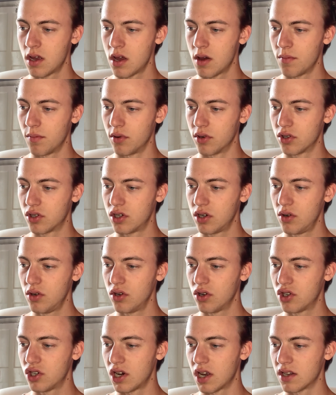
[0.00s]
but soon
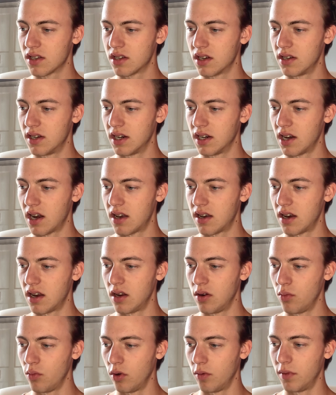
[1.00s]
your chance at dignity
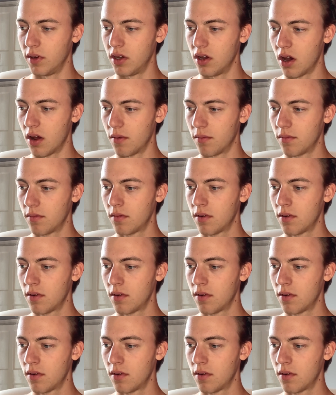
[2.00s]
will be gone.